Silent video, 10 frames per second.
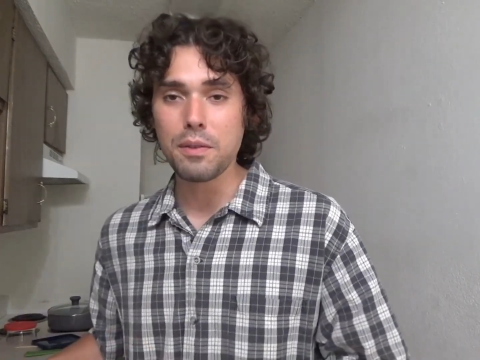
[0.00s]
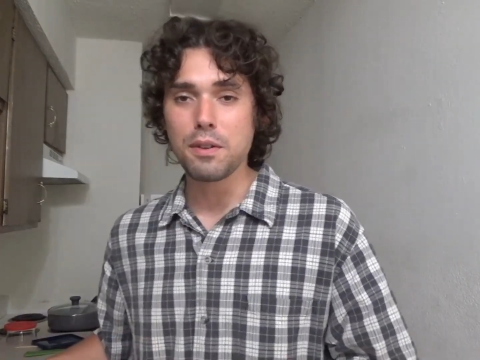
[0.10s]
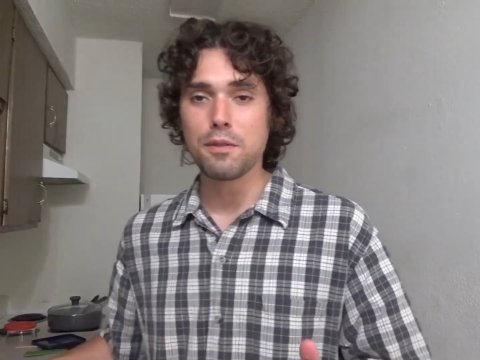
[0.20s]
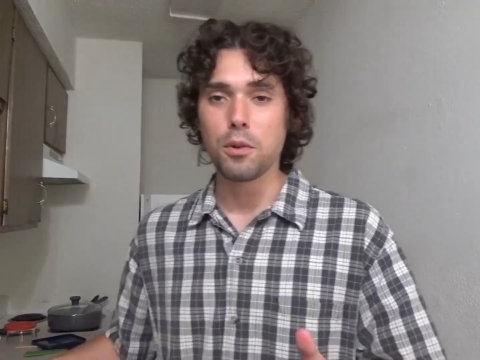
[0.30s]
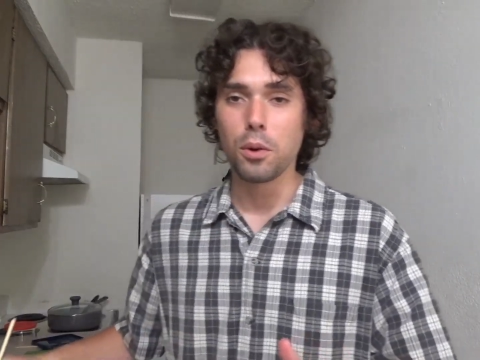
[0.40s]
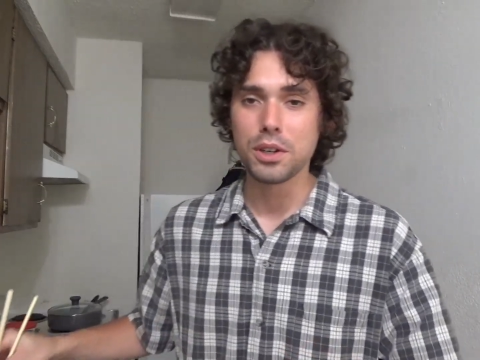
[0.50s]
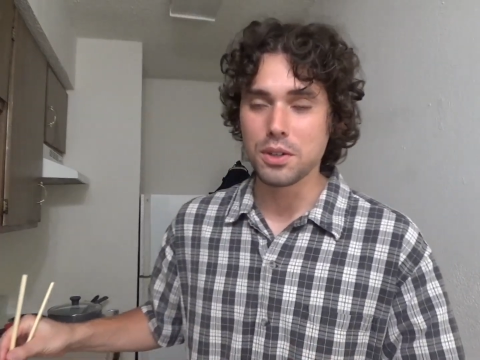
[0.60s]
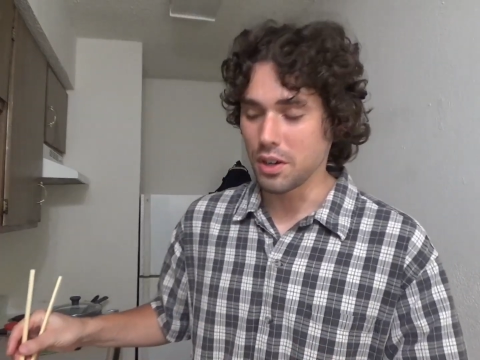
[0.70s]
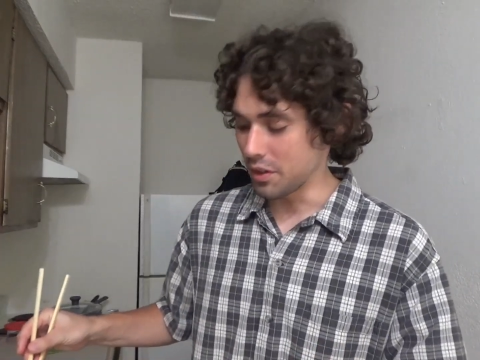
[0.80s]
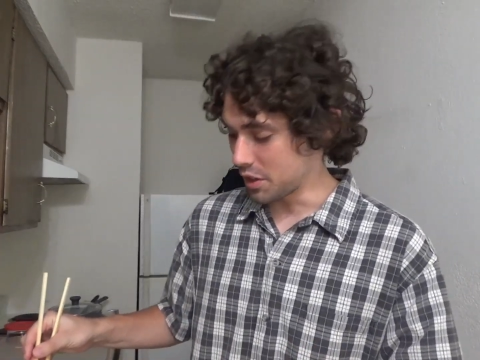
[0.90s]
forks or
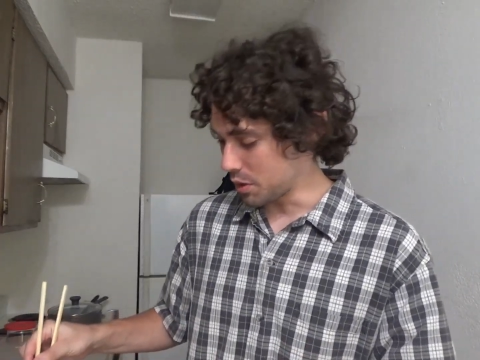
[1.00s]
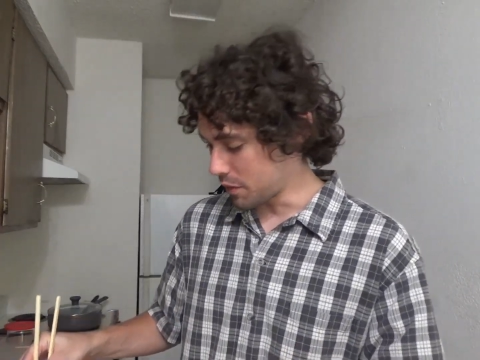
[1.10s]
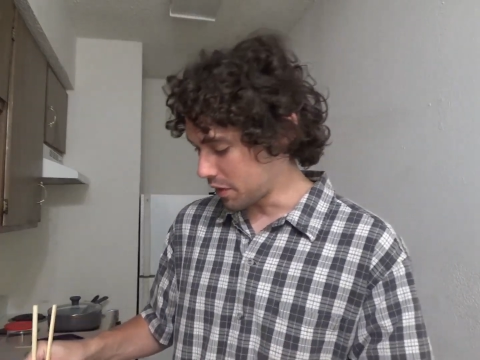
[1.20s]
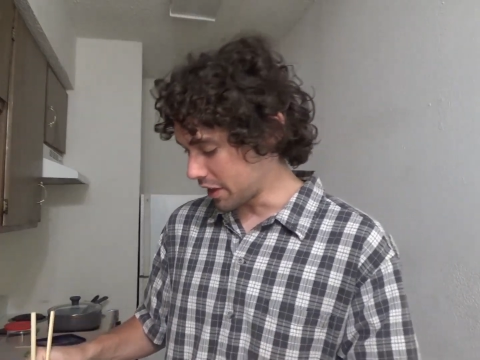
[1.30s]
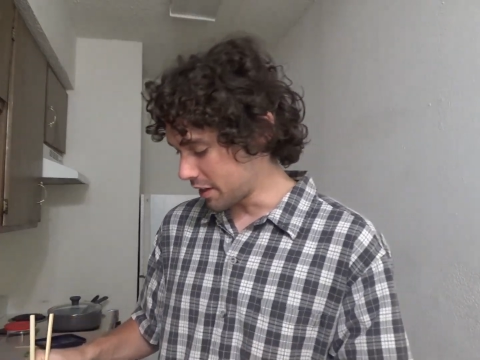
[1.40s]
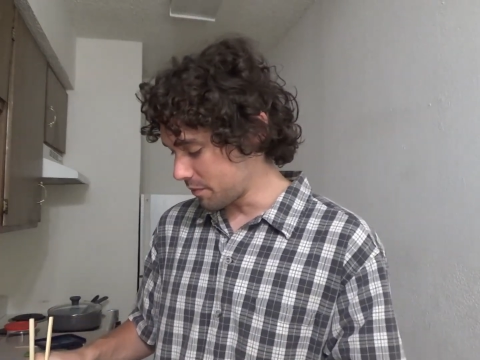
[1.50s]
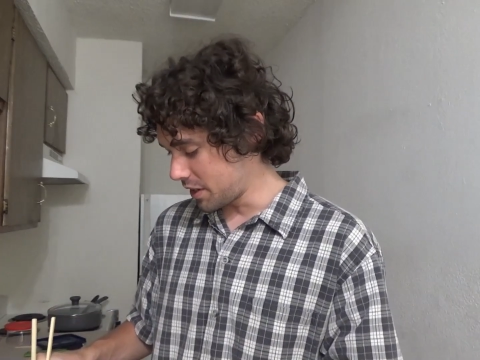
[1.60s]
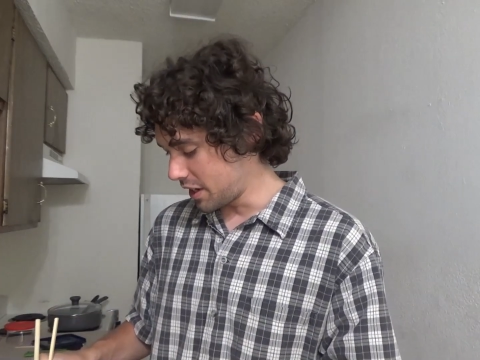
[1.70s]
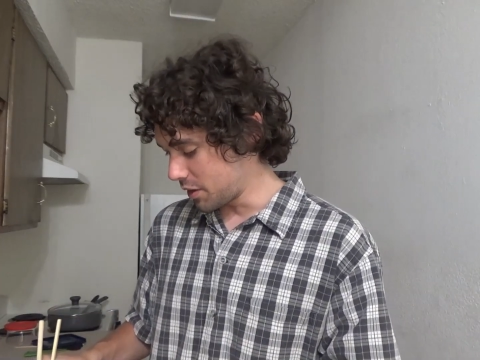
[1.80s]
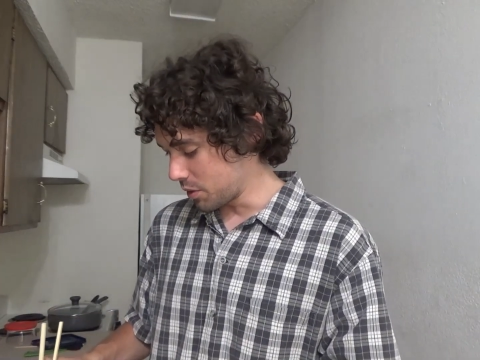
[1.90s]
anything, so I have to
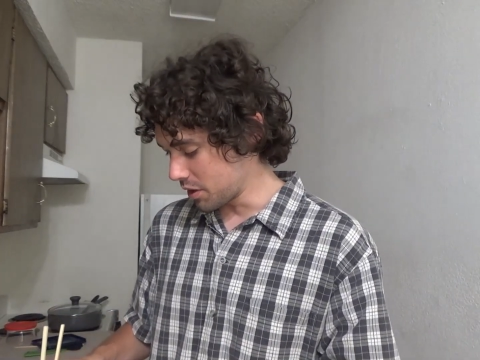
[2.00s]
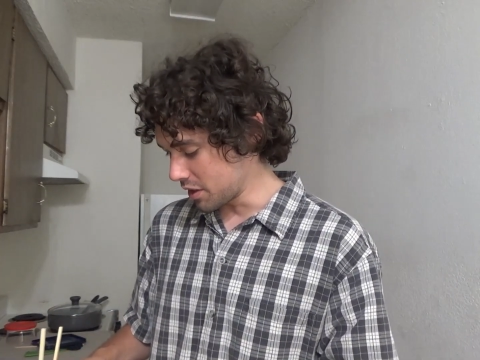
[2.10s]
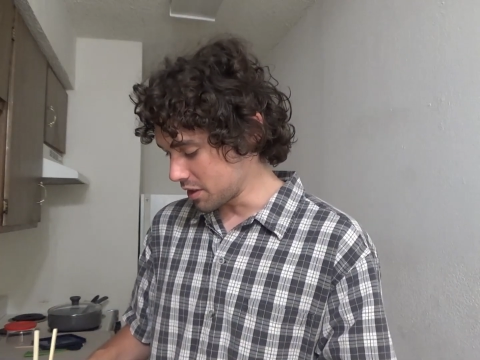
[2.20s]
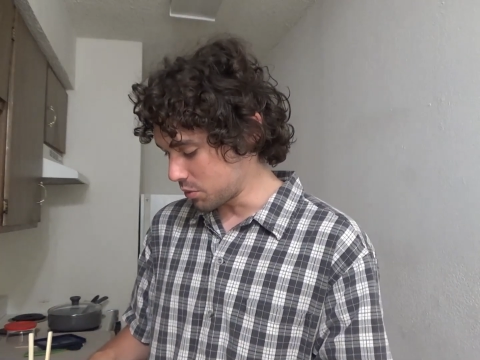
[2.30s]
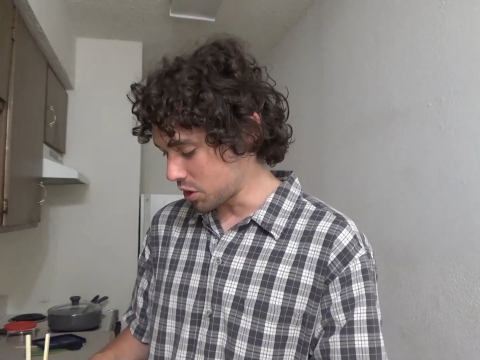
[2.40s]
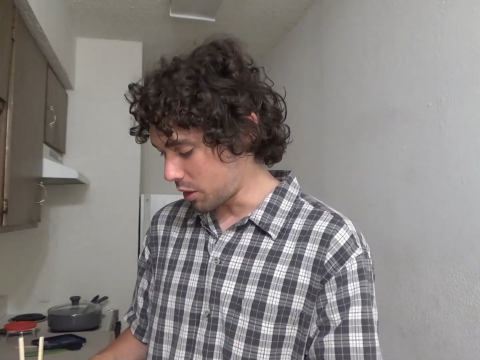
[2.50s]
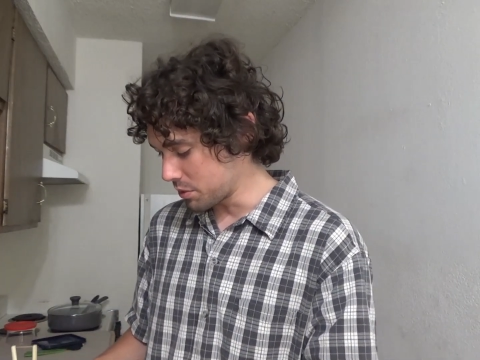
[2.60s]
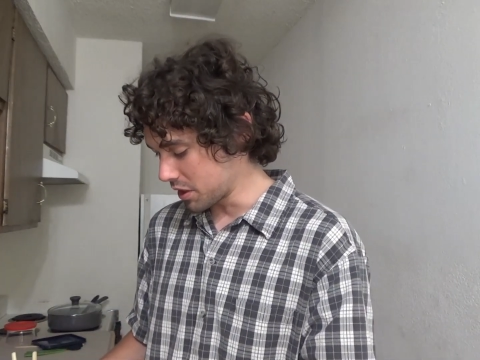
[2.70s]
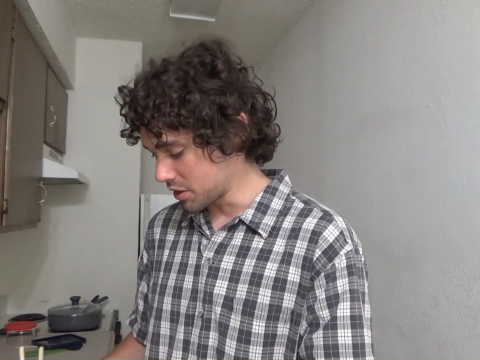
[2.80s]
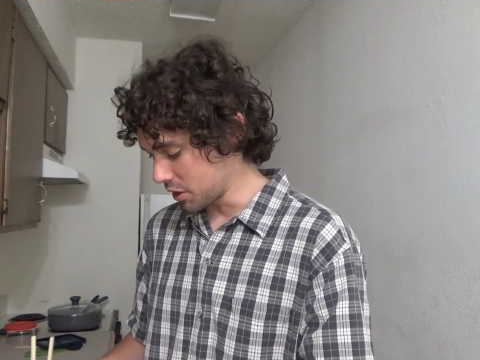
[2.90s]
eat it with some
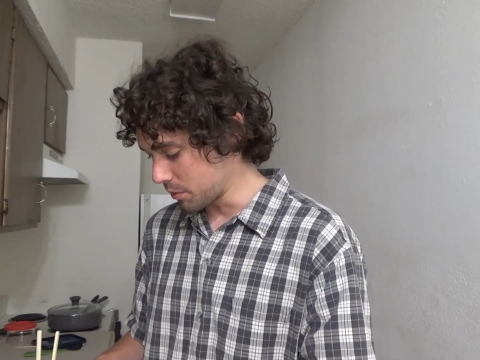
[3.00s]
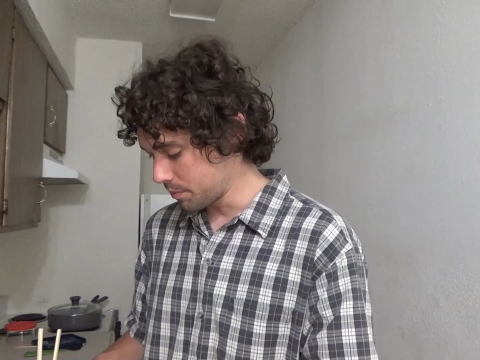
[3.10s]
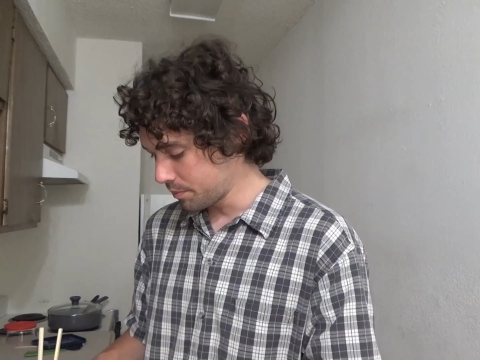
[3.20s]
chopsticks here.